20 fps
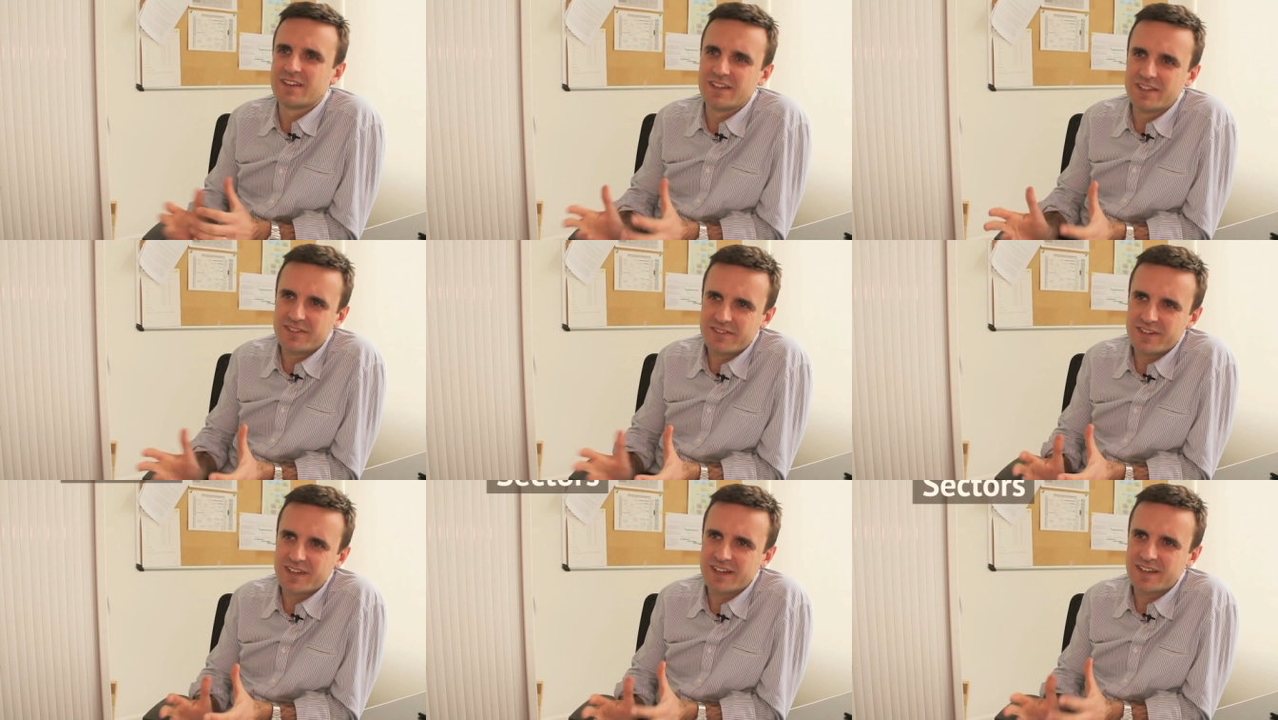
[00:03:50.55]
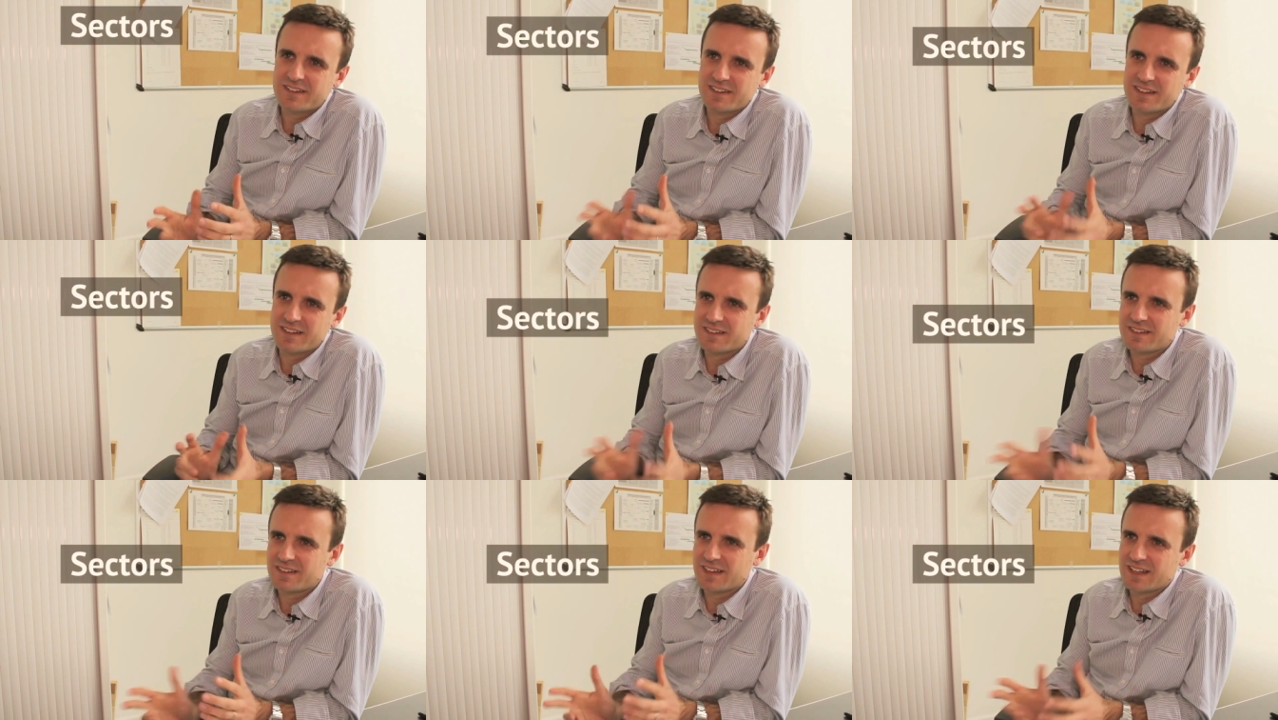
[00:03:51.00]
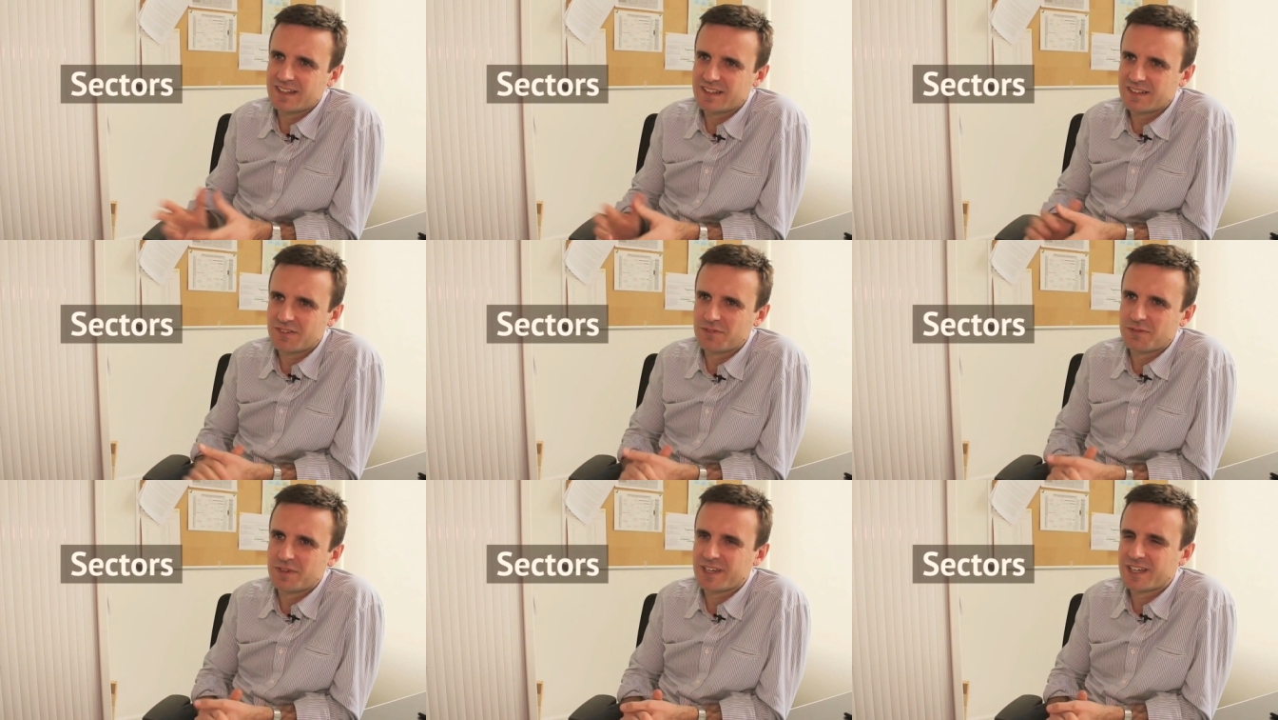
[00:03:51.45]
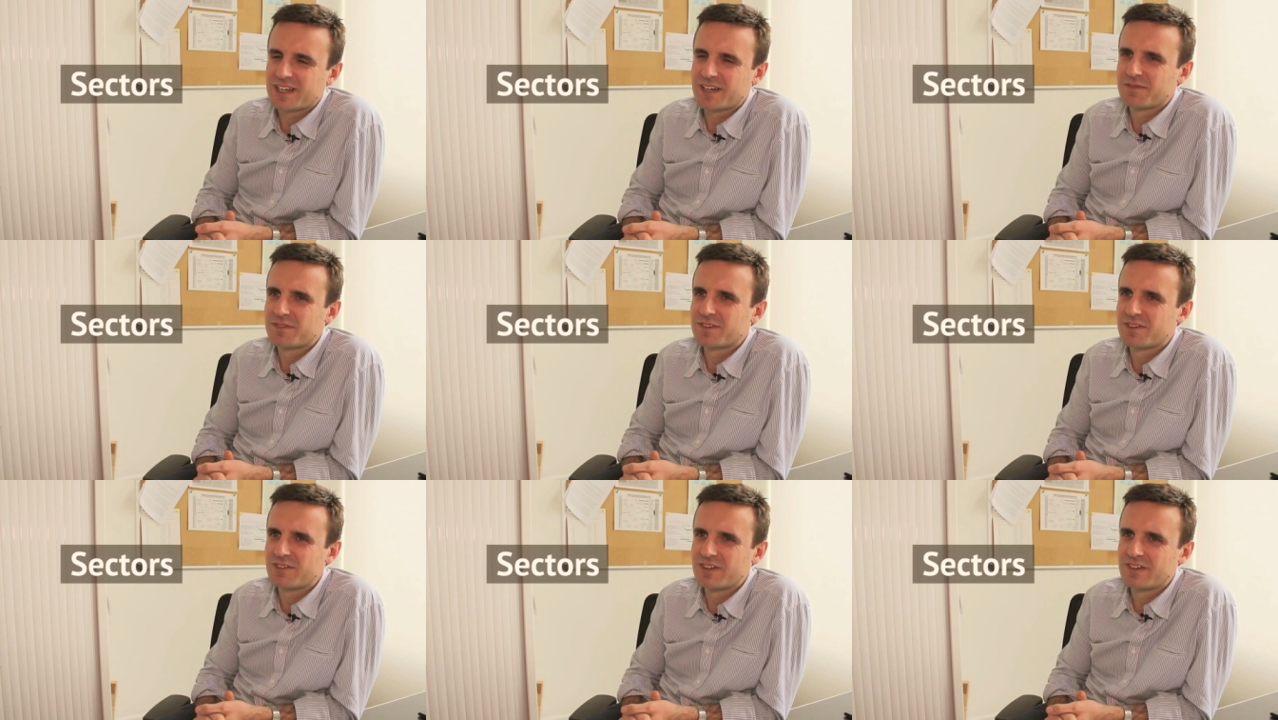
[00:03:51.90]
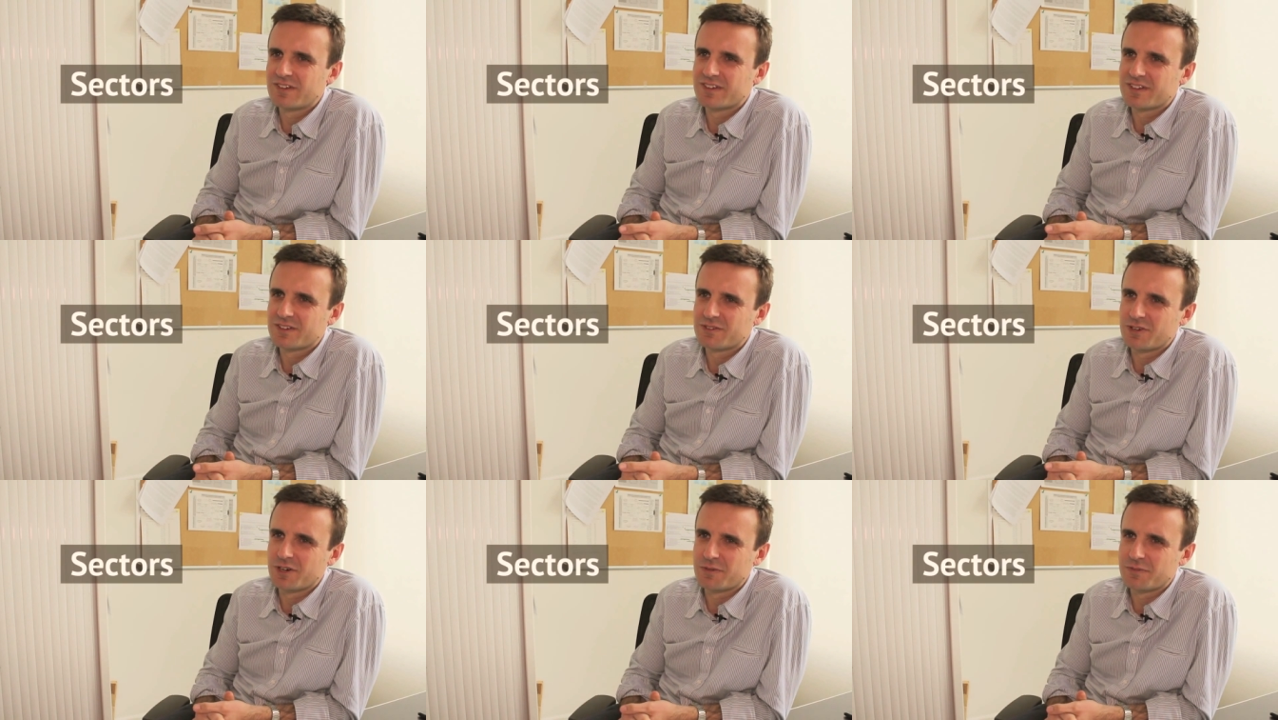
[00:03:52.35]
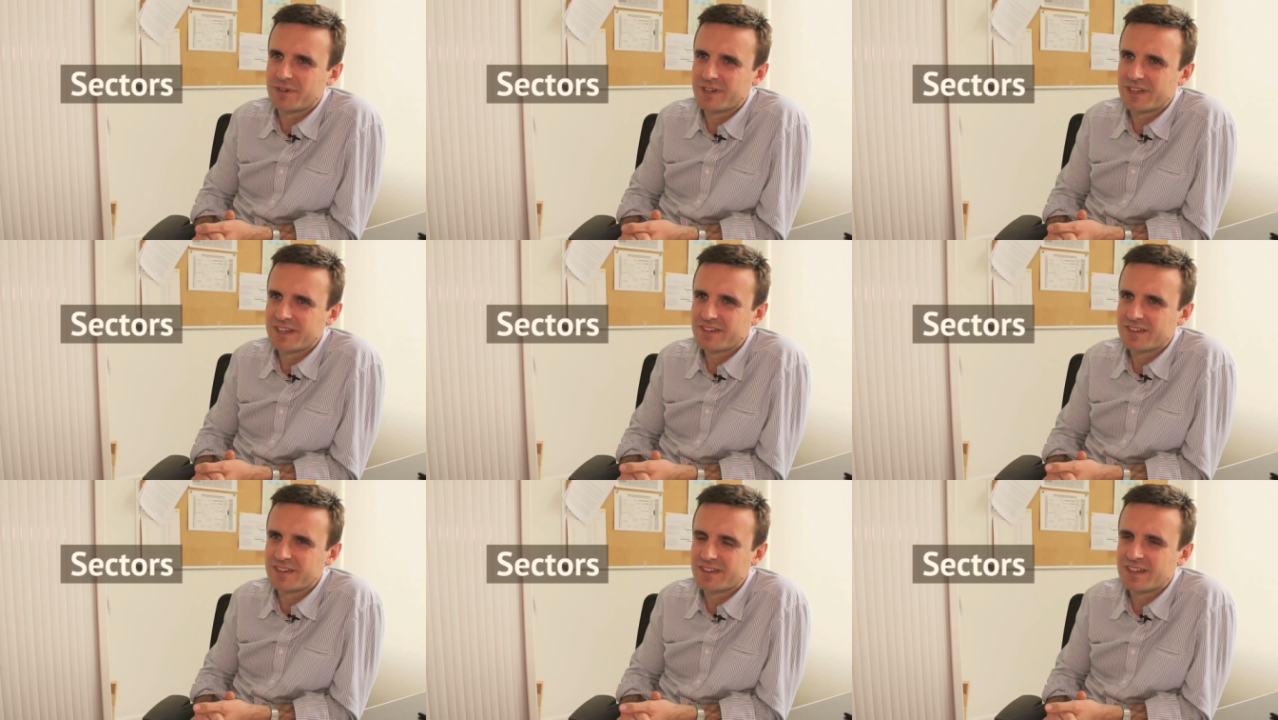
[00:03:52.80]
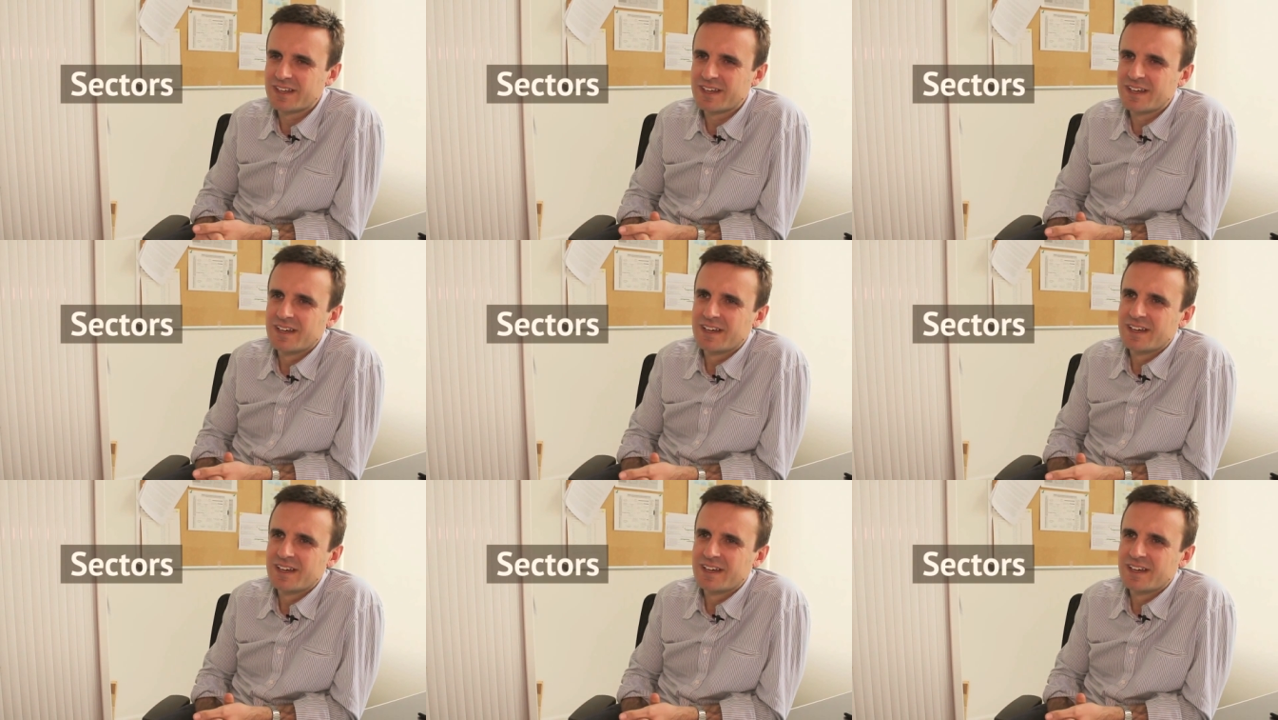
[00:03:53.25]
interests and incentives when it comes to regional cooperation.